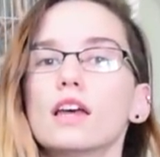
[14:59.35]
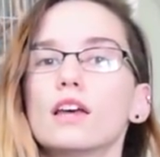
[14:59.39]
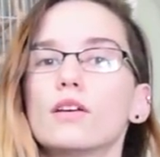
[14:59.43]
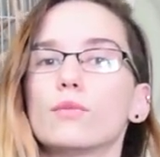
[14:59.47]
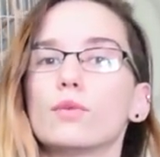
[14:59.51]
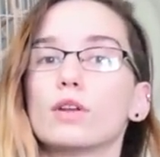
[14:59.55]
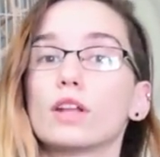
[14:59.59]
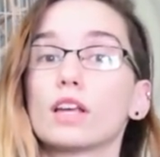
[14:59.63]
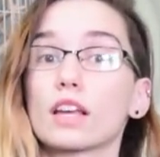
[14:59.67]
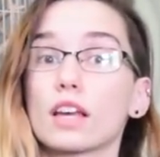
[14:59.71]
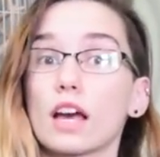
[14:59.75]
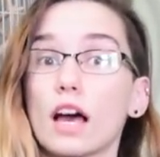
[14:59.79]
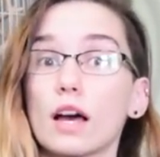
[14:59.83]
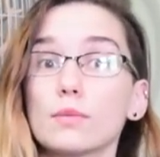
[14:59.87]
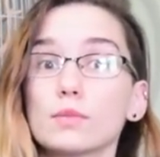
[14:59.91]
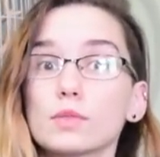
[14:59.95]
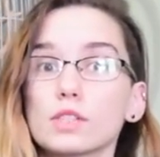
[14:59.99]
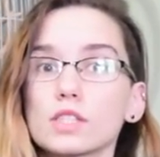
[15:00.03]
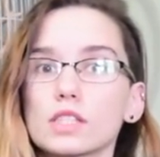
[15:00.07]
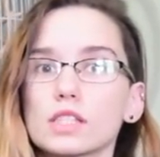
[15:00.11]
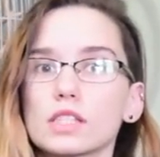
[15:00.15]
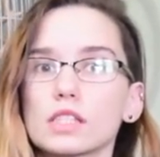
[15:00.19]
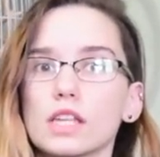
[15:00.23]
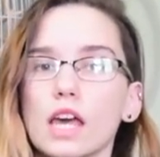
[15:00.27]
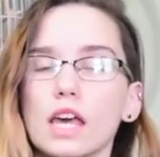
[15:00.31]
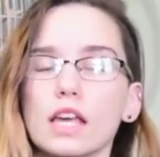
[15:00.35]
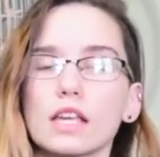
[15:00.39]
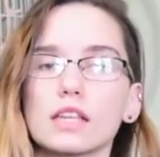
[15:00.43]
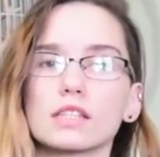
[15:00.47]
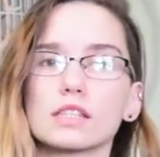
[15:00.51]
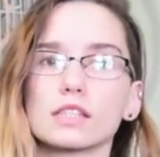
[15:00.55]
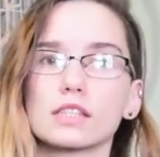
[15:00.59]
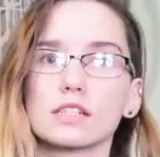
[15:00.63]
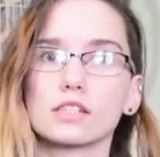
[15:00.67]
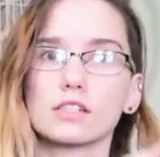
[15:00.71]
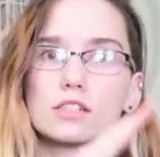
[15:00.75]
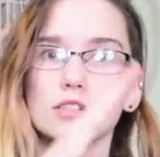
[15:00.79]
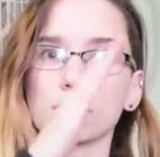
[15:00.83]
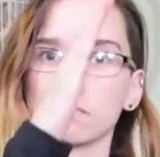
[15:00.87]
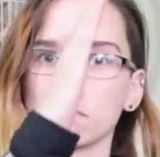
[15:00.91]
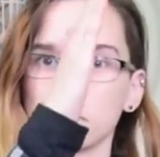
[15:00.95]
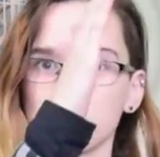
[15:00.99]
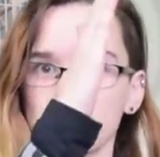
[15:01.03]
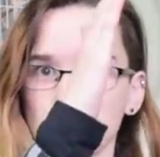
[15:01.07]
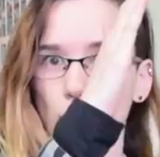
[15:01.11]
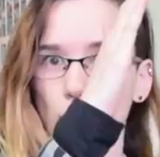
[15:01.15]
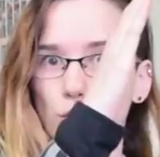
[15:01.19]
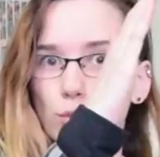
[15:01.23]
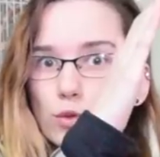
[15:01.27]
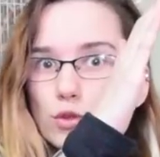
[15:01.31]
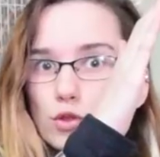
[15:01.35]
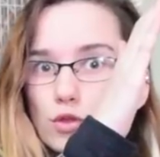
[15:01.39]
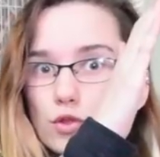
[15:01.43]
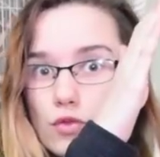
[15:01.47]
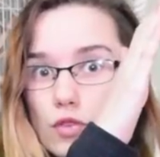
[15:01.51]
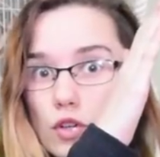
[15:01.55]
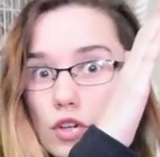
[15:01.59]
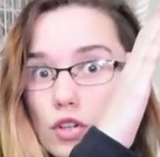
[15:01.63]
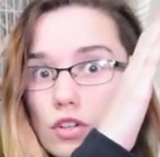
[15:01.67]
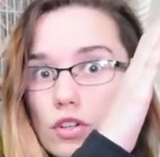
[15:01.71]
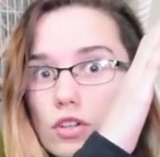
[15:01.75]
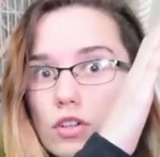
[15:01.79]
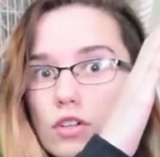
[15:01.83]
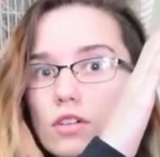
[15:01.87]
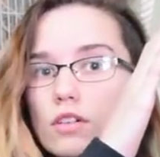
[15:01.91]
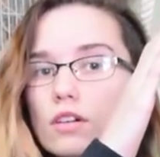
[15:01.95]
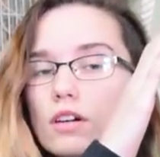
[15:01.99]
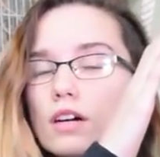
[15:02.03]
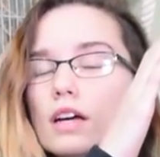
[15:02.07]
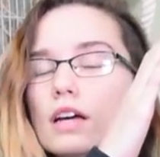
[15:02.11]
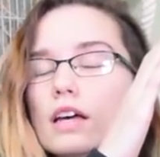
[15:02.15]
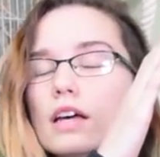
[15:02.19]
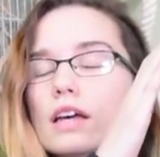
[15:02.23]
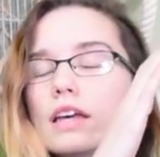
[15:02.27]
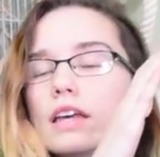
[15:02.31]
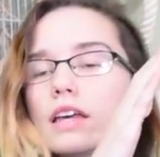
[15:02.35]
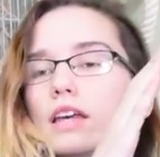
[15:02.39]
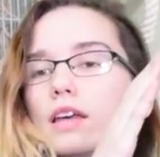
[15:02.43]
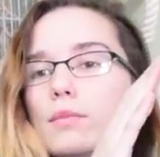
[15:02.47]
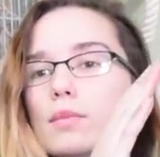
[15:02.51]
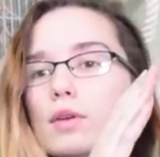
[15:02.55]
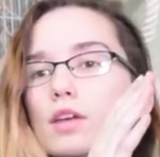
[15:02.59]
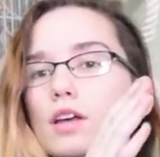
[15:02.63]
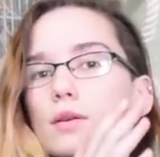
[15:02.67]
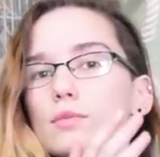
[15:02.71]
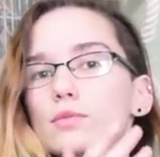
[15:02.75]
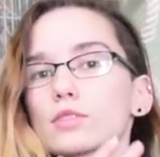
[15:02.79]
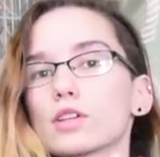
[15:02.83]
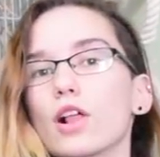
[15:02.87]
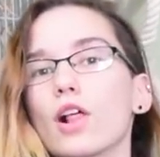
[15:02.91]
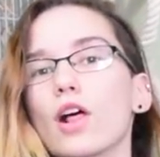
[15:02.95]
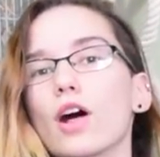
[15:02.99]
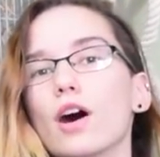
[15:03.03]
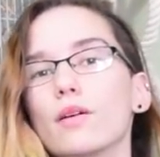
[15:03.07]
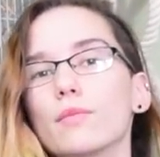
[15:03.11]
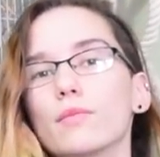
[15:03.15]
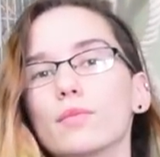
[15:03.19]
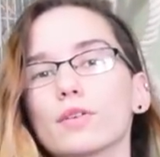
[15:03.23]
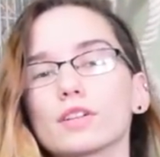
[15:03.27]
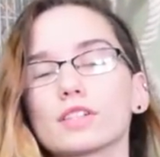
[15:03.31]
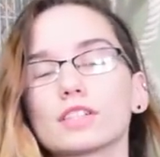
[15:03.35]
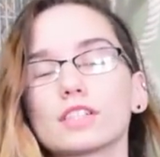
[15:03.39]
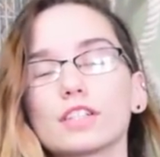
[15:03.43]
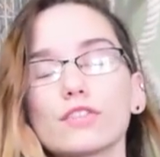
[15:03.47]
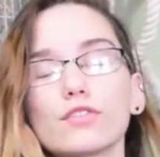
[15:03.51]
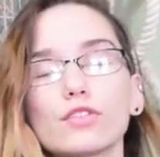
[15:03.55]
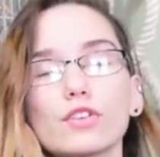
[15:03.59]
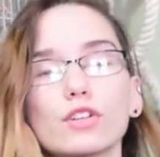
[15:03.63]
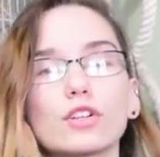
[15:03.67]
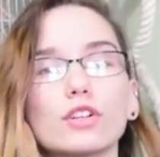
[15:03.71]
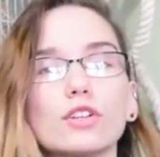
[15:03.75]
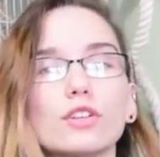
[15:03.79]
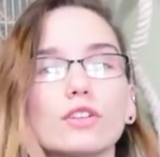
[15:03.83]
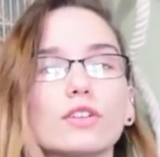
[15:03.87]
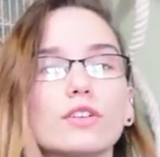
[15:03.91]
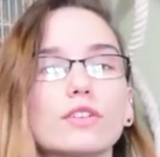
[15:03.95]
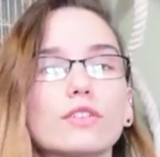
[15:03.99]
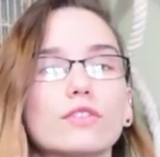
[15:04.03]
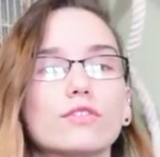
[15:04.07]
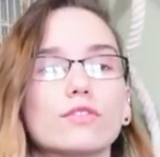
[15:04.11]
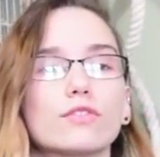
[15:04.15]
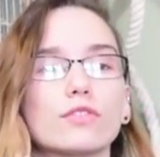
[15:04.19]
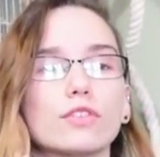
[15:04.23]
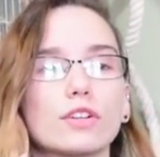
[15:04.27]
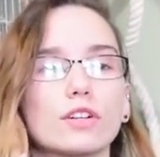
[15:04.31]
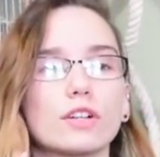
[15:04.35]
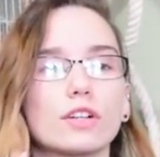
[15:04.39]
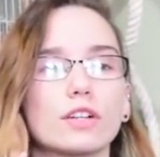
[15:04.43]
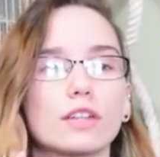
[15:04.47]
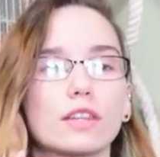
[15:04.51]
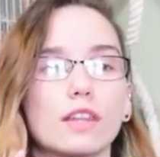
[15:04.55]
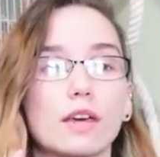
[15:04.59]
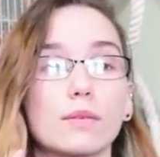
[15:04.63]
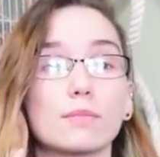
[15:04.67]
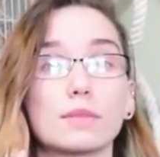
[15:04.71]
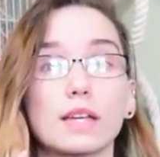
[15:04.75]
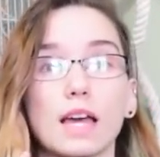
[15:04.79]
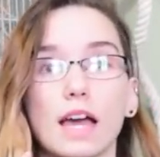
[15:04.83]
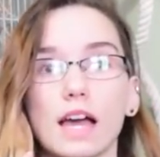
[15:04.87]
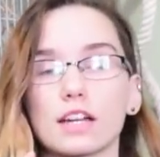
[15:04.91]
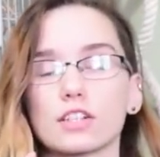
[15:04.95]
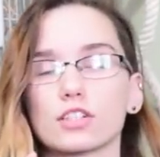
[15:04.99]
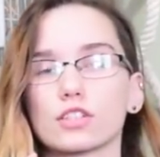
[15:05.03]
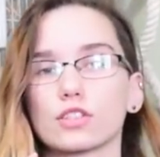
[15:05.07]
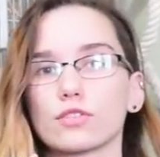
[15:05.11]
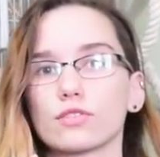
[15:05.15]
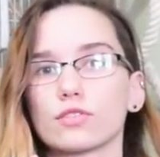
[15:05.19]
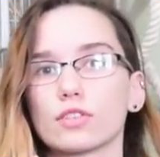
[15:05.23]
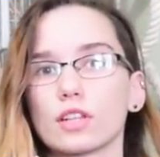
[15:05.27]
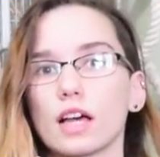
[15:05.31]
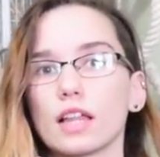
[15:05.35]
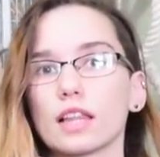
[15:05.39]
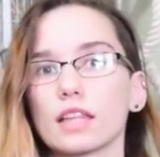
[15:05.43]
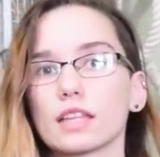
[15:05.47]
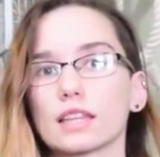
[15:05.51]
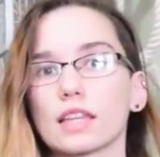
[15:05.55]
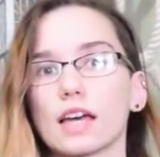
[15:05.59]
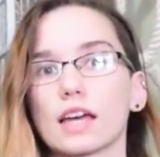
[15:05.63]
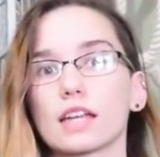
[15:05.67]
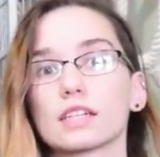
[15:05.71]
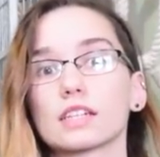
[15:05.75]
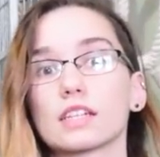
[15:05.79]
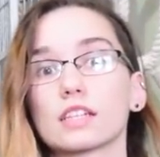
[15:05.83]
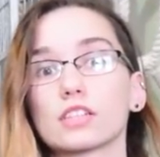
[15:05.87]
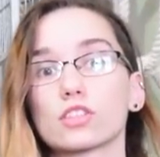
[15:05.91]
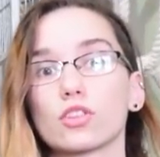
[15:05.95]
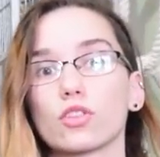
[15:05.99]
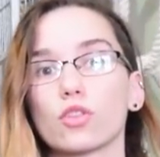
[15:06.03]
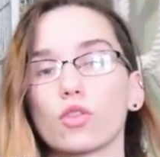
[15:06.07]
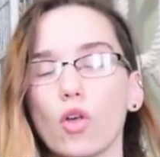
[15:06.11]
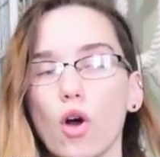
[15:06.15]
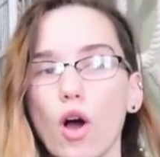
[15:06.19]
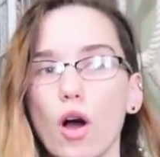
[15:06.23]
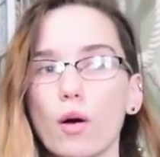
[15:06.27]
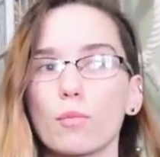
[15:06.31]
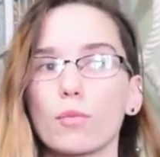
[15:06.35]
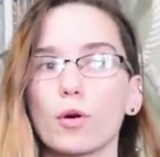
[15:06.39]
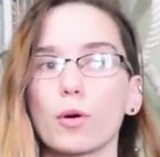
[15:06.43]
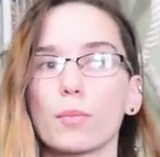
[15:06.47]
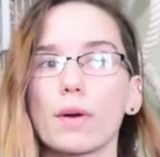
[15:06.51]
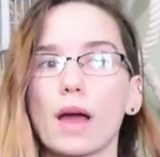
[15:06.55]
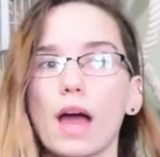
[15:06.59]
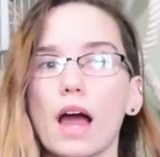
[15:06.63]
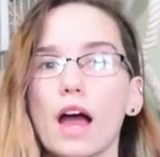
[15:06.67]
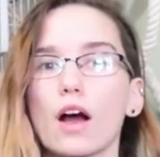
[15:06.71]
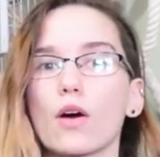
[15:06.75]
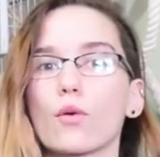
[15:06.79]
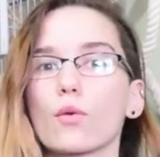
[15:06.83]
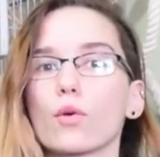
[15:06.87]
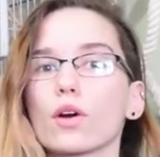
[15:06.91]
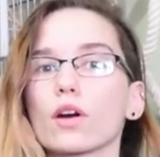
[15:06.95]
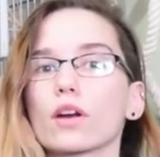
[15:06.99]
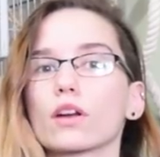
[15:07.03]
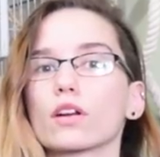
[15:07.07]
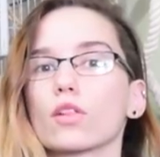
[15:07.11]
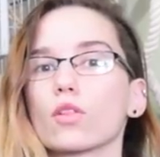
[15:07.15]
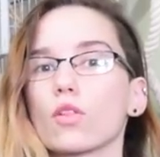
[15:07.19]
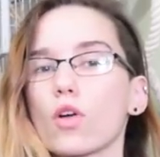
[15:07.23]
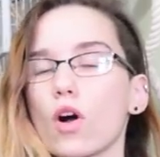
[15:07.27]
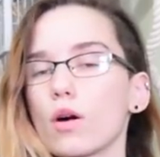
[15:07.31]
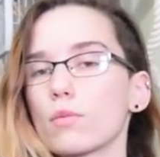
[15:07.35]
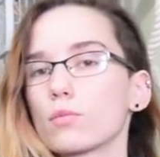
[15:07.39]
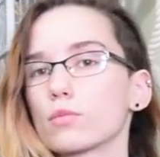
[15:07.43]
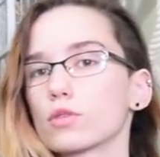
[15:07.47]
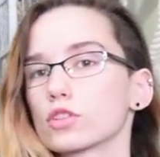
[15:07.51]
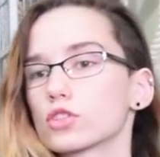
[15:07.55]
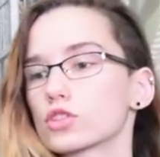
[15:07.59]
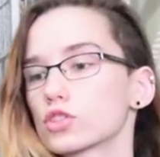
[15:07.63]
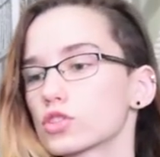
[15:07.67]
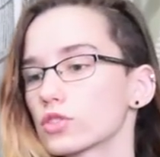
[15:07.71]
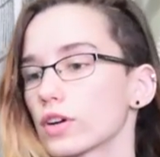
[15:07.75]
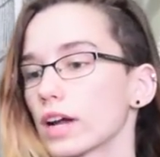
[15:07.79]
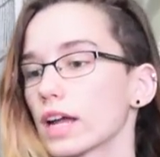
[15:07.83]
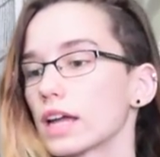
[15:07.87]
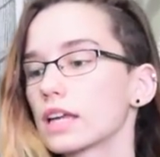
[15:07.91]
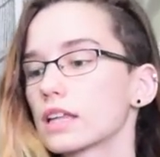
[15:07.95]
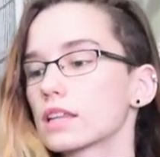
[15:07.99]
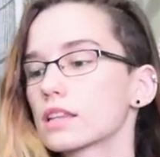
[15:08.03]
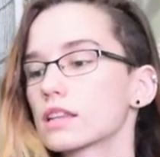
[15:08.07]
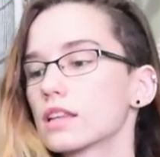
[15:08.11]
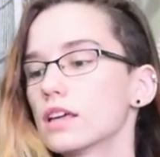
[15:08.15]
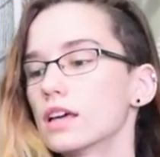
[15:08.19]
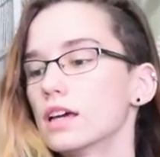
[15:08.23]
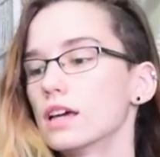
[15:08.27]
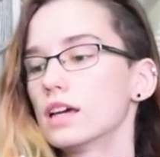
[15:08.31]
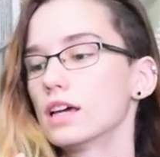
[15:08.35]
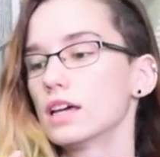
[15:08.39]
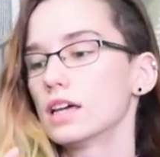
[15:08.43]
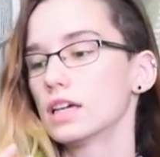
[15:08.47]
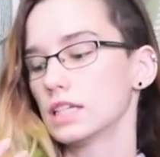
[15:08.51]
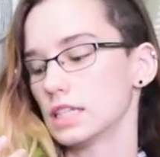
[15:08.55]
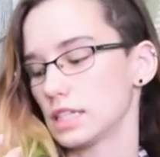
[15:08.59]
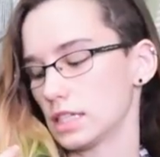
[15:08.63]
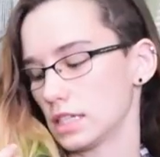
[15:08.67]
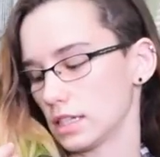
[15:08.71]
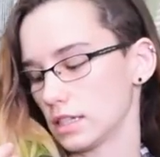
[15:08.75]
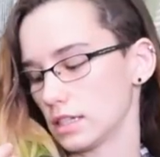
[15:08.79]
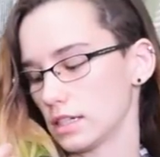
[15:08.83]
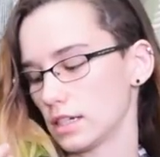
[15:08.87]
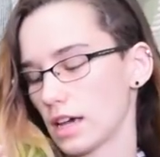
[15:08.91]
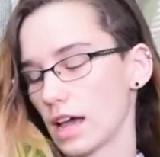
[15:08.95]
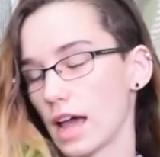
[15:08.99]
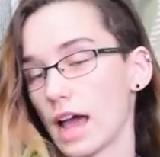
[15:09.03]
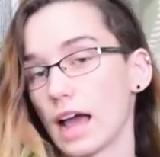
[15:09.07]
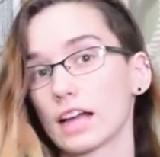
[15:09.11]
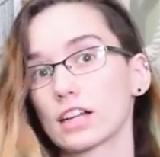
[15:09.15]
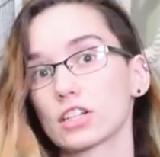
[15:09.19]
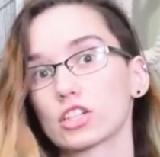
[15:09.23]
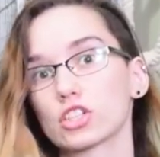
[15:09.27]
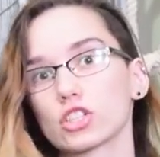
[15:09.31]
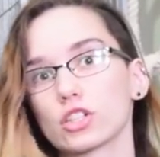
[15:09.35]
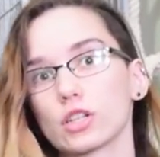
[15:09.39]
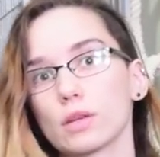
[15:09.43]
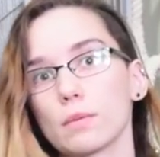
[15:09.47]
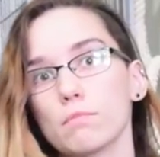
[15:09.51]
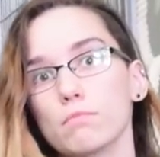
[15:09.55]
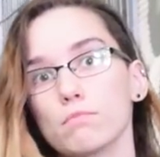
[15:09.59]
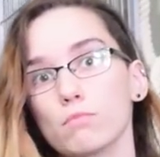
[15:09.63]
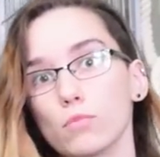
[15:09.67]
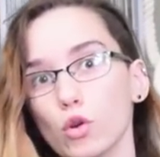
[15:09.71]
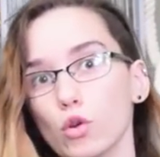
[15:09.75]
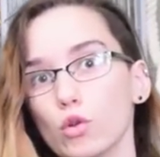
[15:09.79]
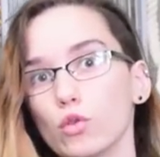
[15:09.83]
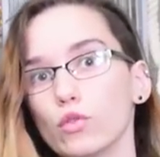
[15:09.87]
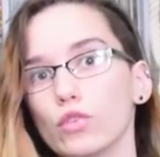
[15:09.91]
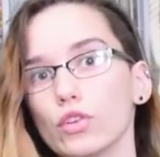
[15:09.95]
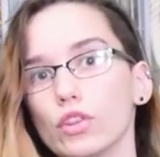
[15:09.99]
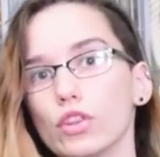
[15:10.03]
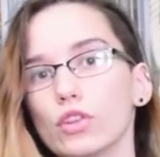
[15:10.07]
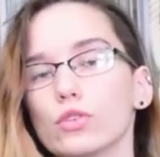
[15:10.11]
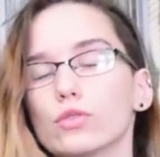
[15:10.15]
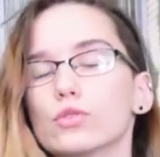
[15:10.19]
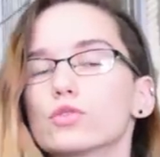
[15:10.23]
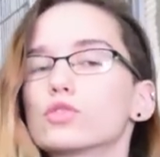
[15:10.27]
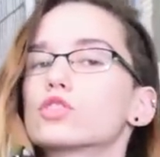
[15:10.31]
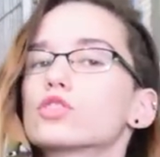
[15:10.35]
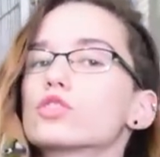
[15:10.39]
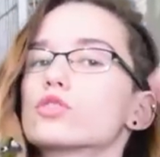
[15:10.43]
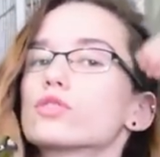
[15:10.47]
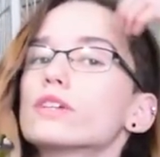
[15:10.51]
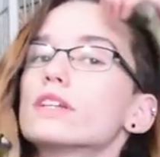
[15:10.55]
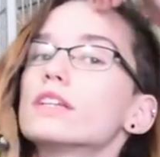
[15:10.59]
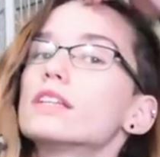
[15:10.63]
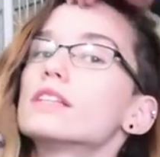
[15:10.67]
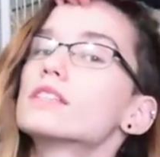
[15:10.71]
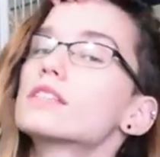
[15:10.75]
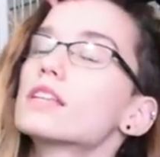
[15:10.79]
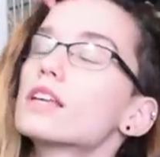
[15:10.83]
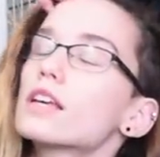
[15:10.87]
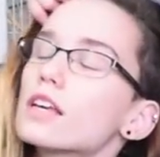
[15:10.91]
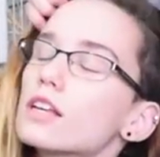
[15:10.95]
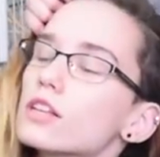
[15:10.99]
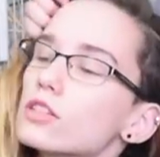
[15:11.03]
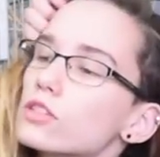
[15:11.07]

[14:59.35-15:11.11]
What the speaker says: When it comes to things that are almost vertical, it becomes a lot more difficult for them to actually fly like that. It takes a lot more power and a lot more strength to actually move at those degrees.